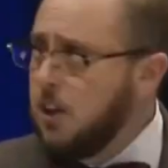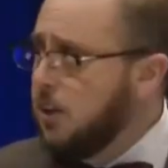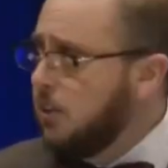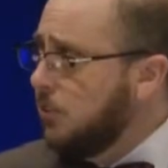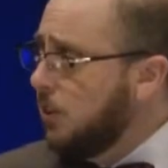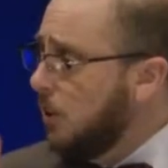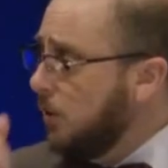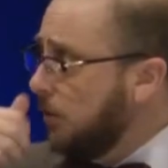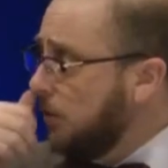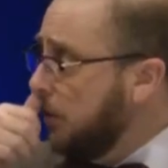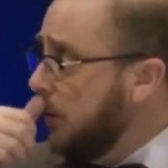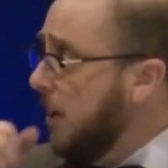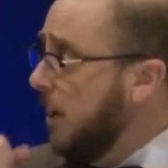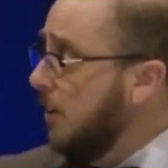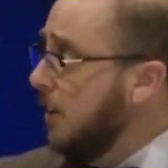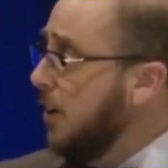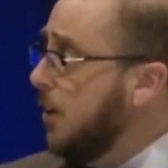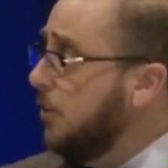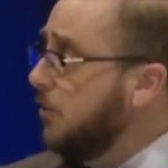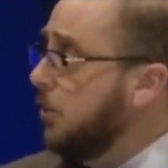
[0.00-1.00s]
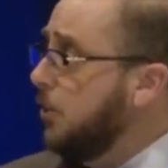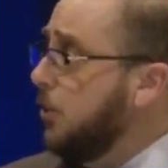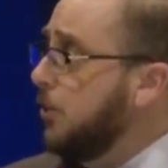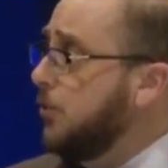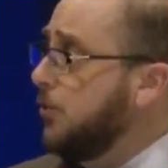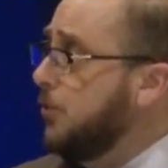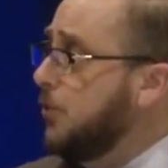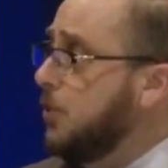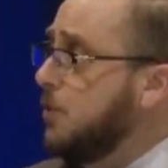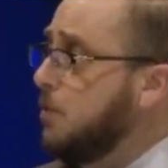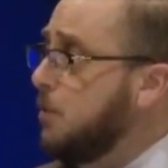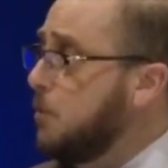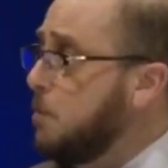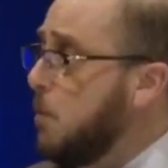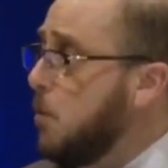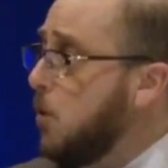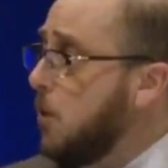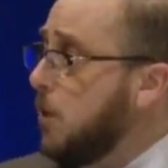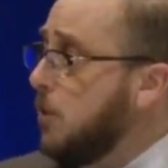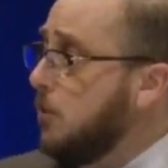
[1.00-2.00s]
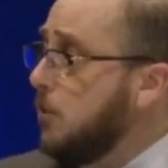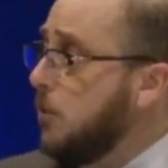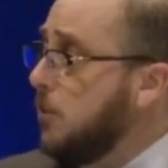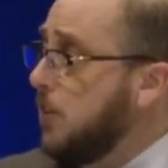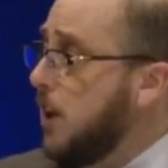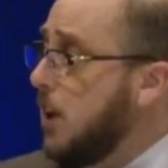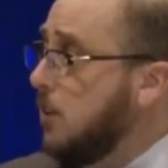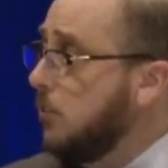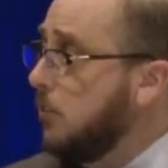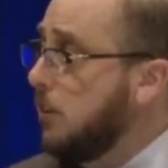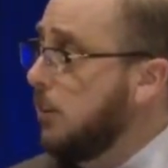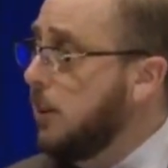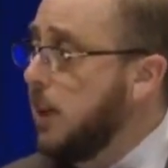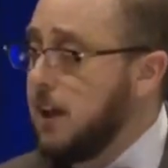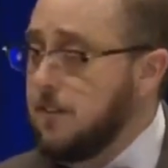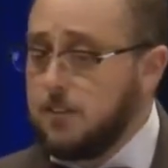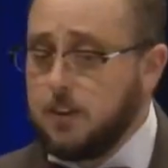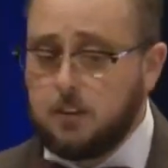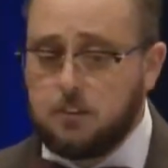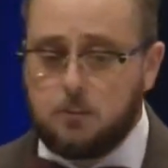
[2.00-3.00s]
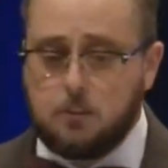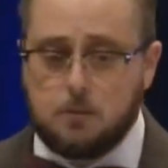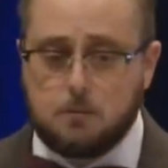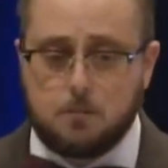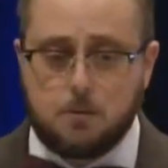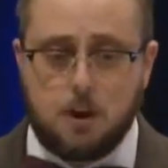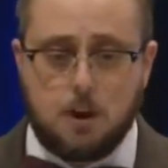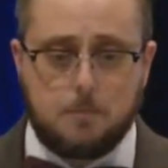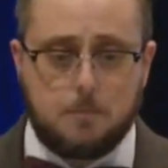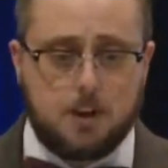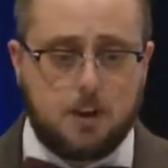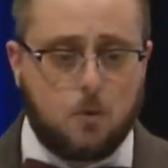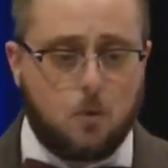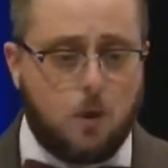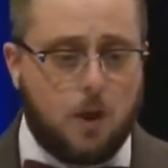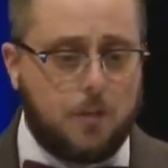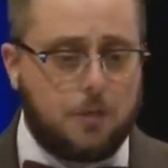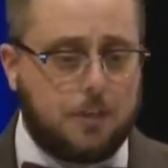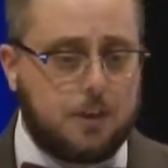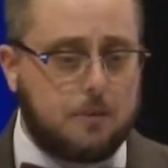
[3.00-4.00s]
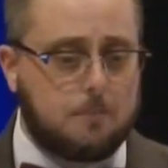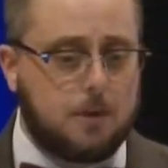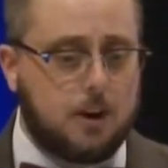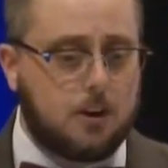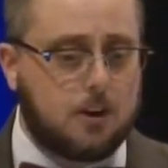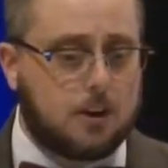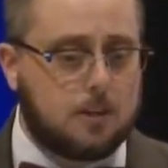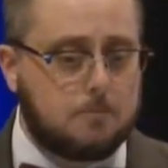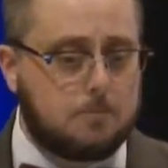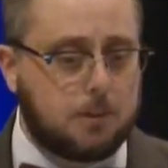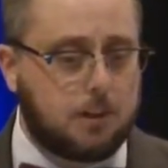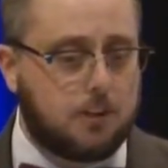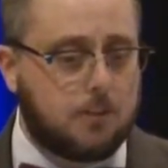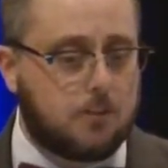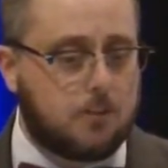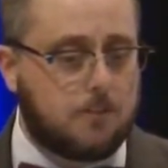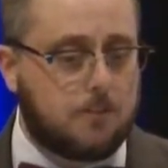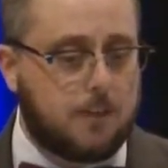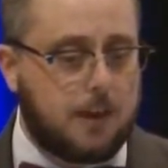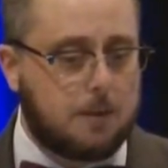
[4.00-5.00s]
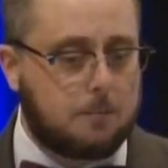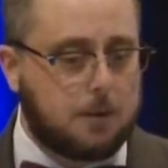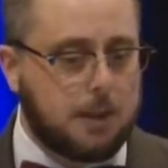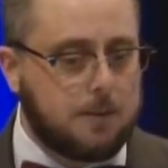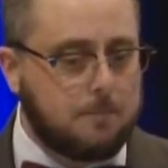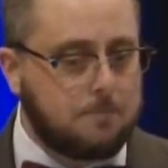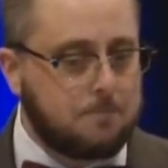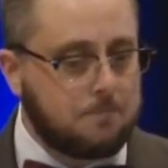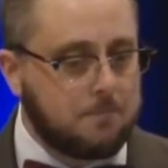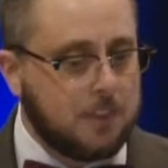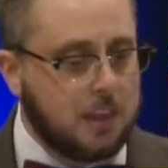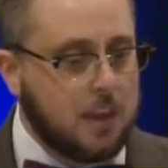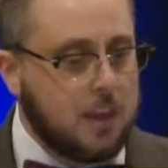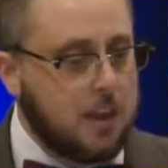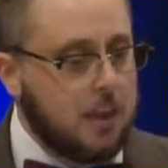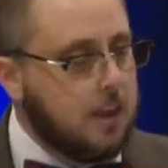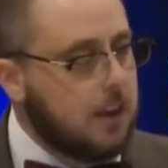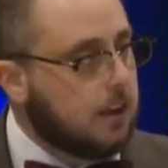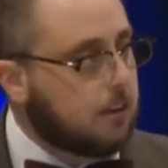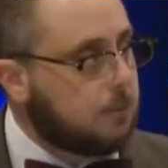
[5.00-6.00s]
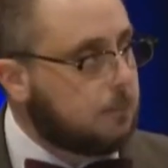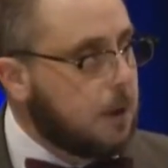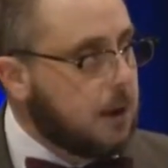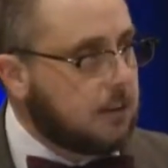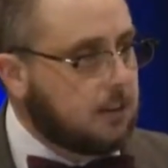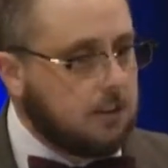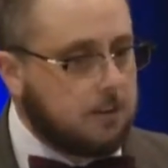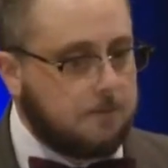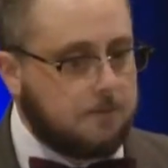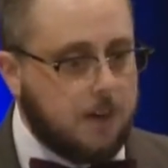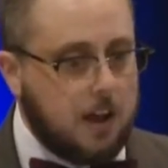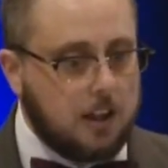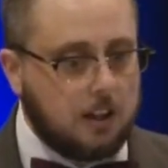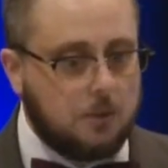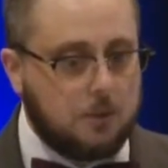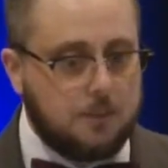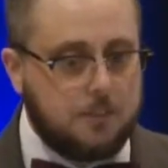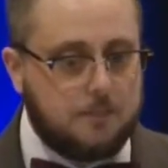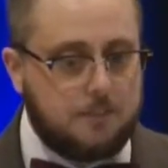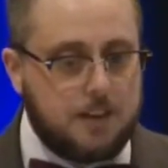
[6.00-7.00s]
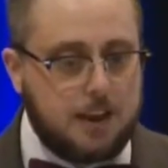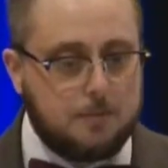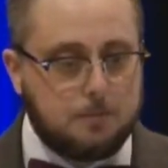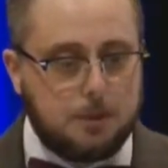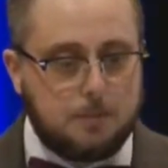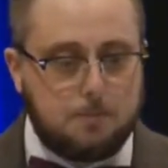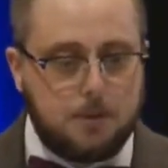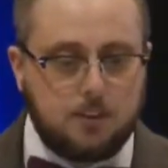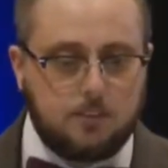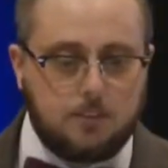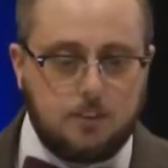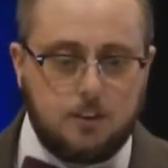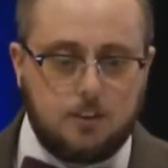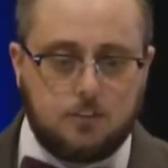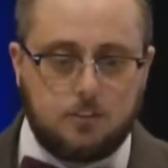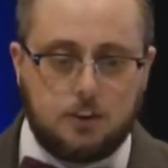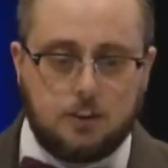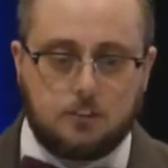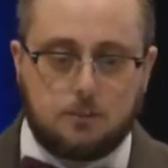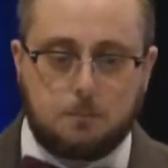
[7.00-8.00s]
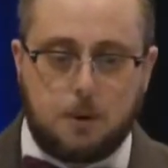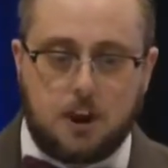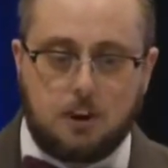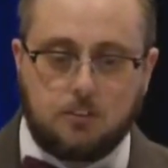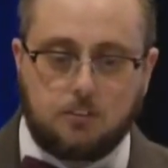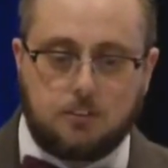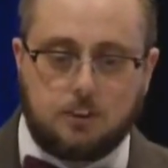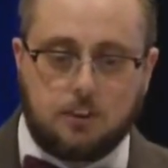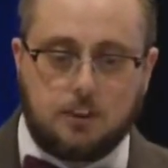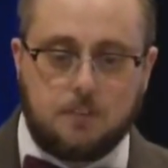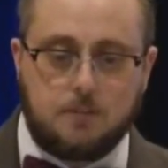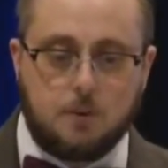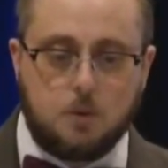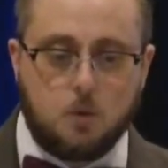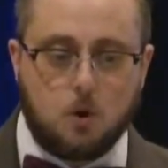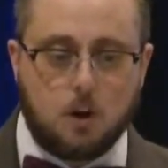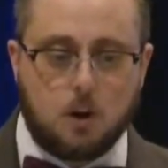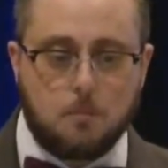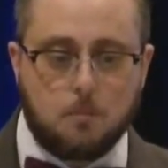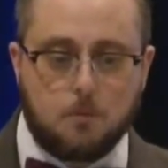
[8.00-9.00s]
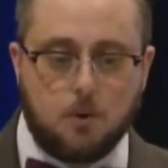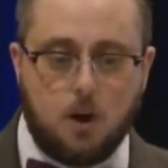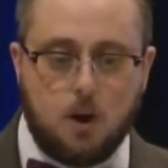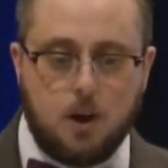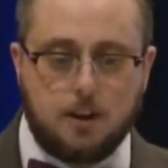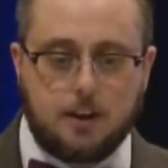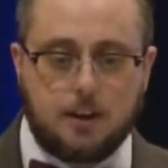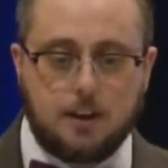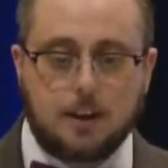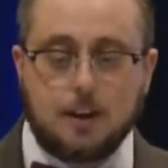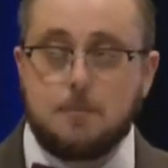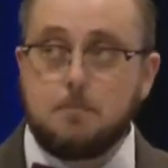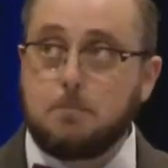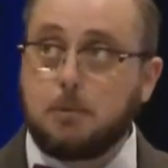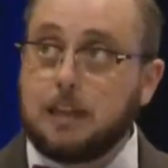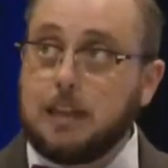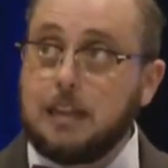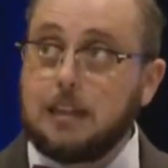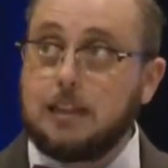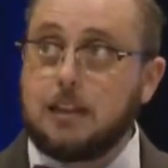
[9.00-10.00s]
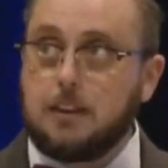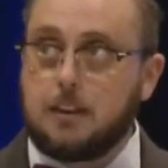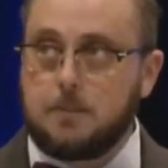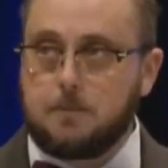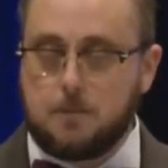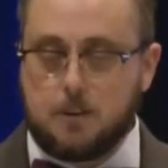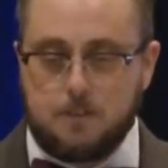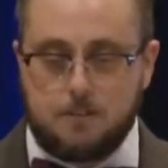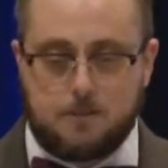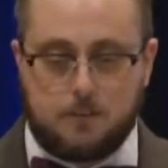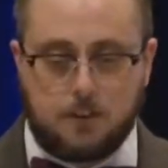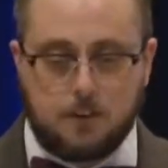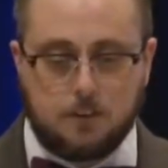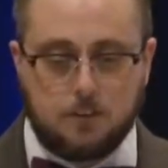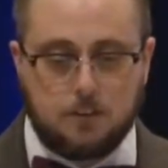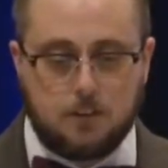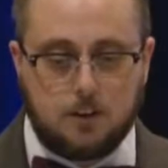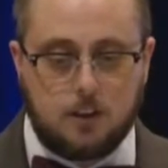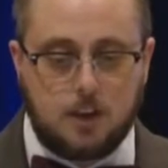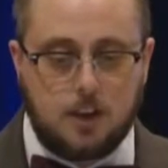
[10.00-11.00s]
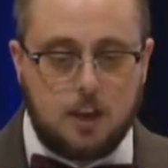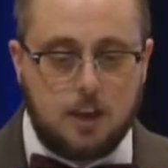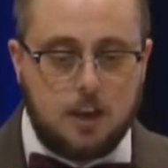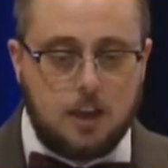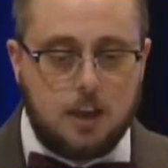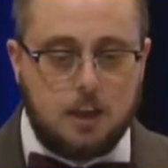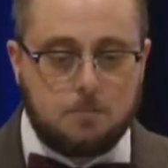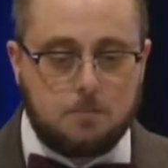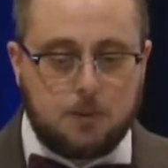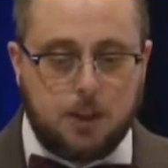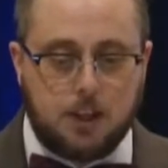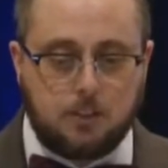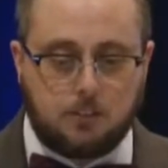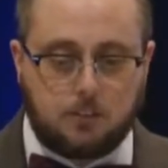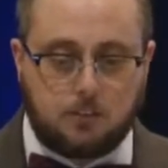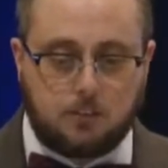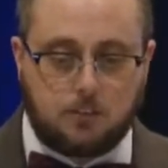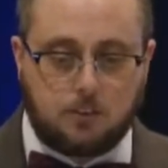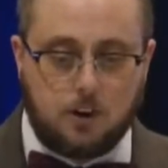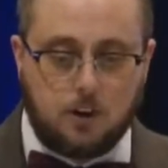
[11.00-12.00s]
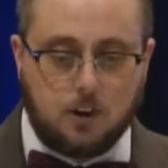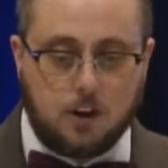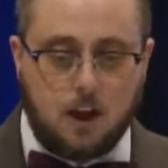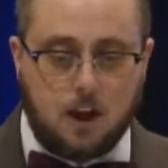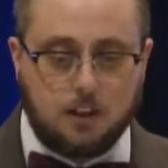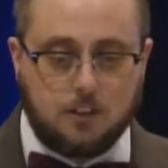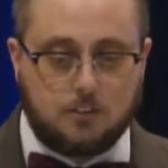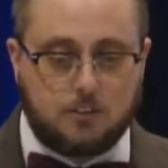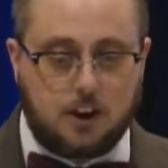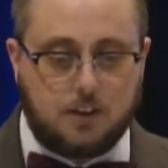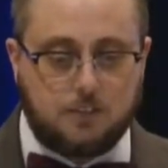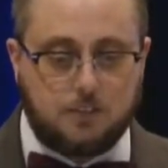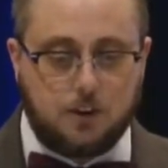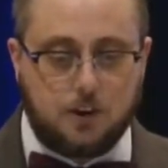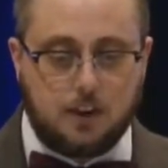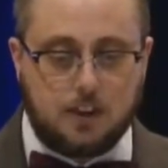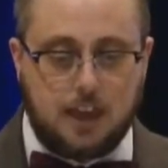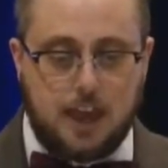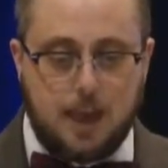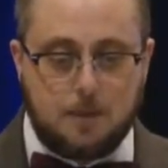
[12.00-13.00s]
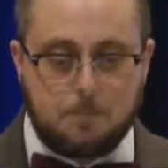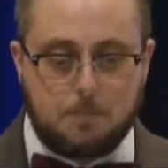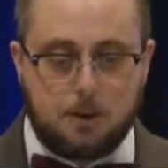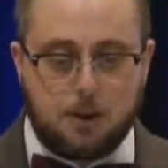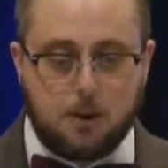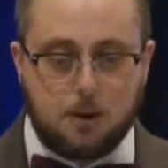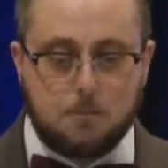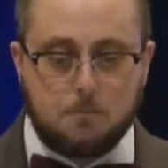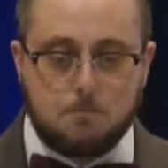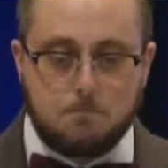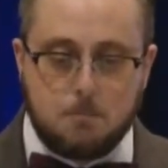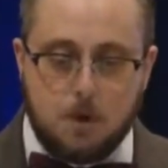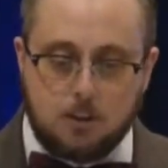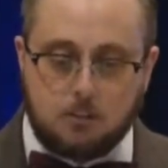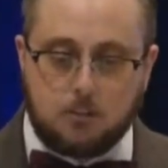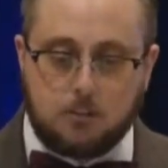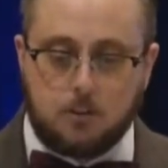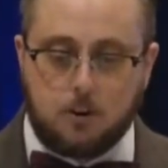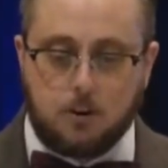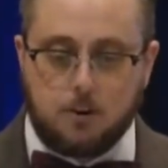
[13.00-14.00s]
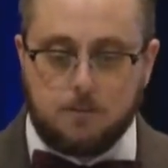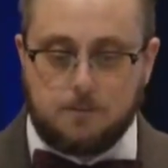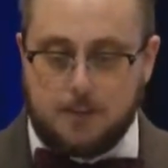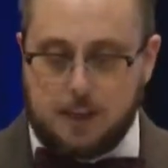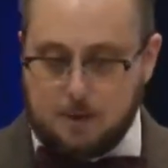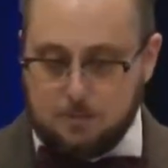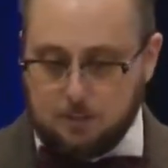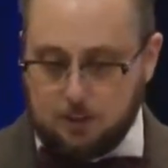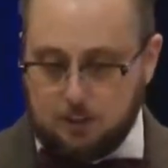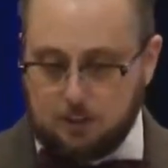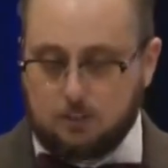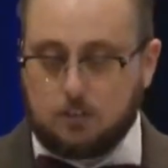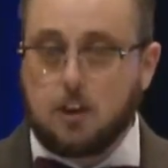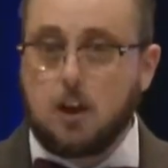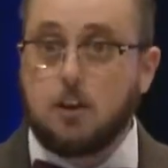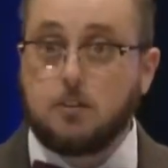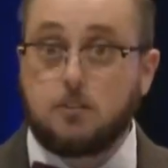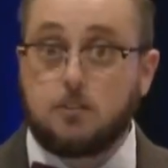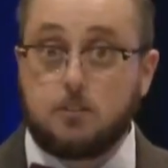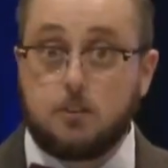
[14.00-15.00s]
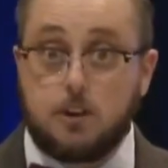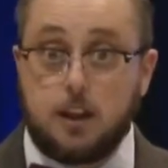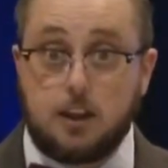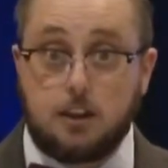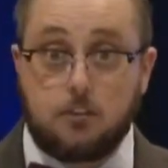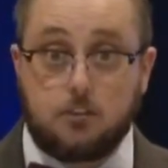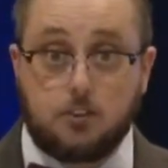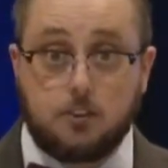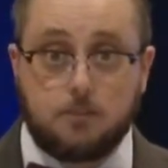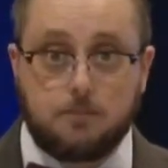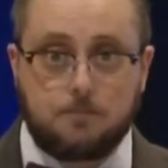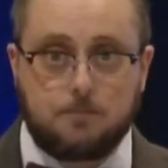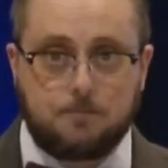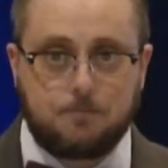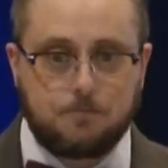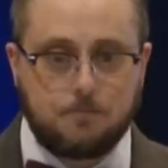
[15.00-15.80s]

So scenario 2, student was born in 2011 to a prominent, wealthy American political family. Expected to follow in the family business, she aspires to live and work abroad in a completely different field and plans to start college after a gap year, much to her family's consternation.